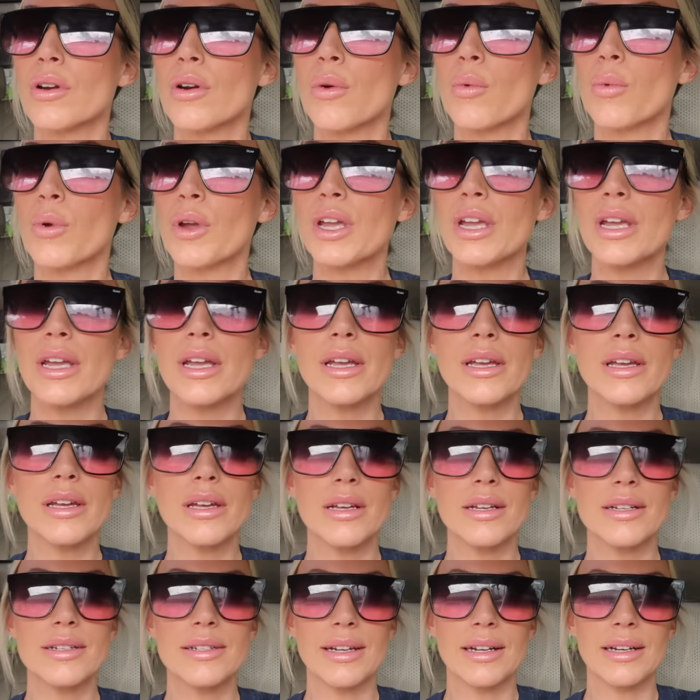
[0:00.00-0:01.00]
we
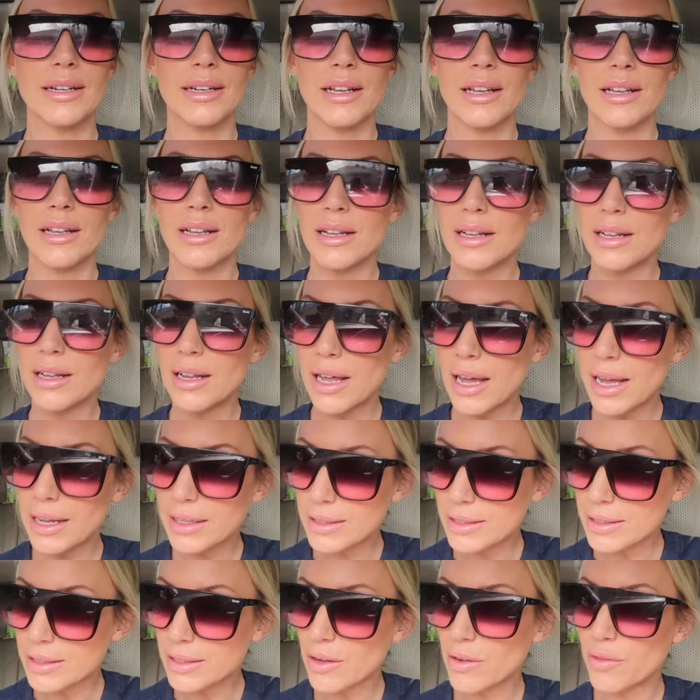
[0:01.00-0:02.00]
did
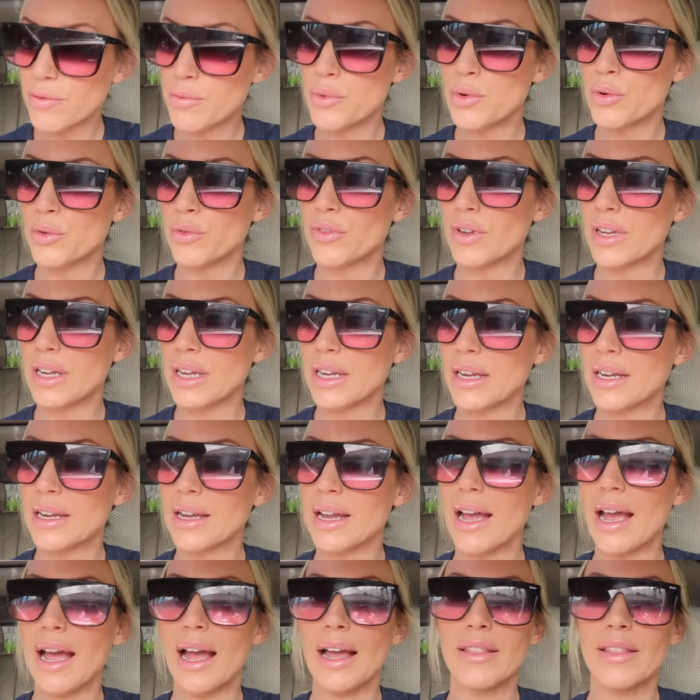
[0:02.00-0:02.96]
lots of moving.